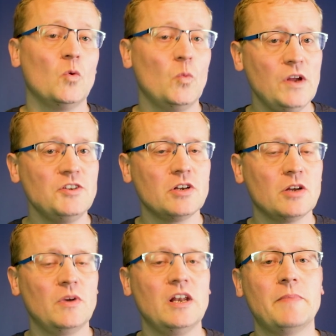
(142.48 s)
which you
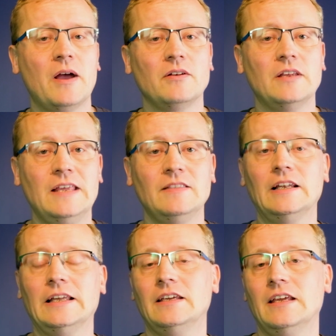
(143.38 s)
can read about in
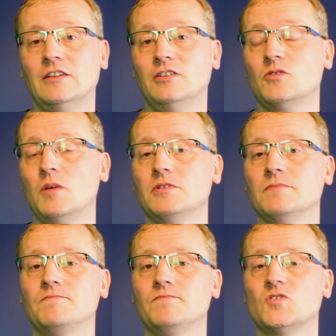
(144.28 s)
the link in the
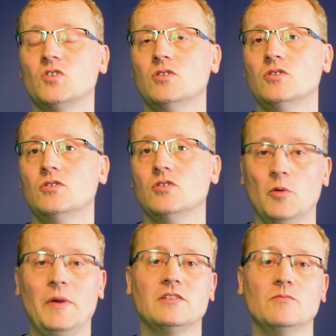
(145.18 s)
description. So
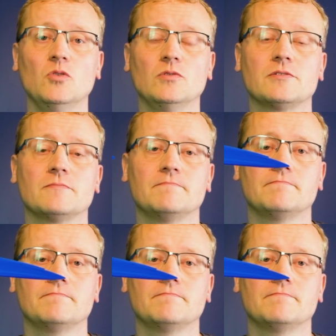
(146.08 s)
go make some rules.